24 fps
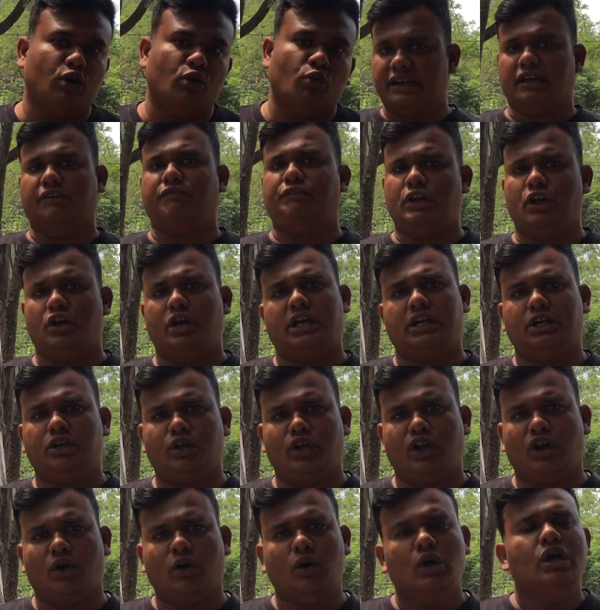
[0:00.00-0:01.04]
interfere into
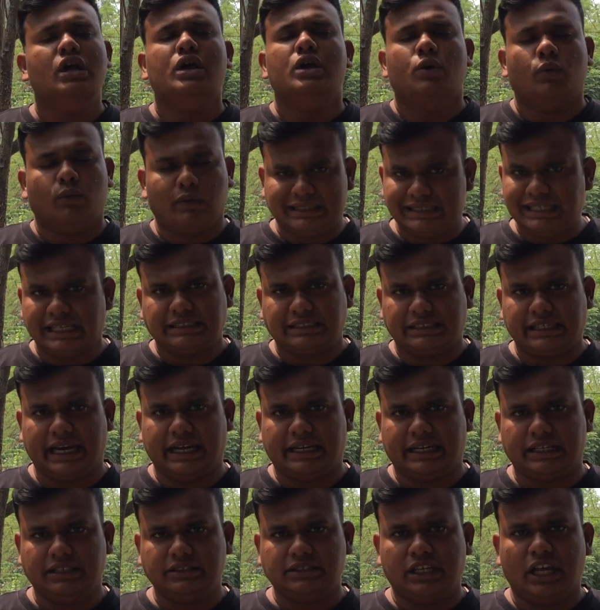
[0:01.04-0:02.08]
your visa
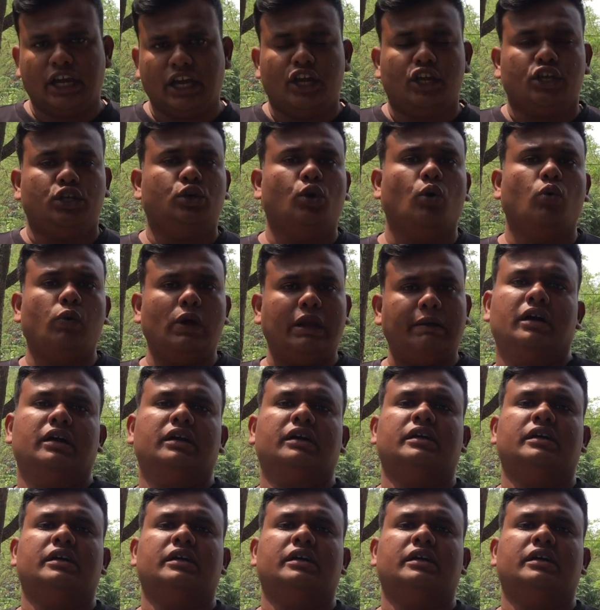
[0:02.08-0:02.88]
status, you will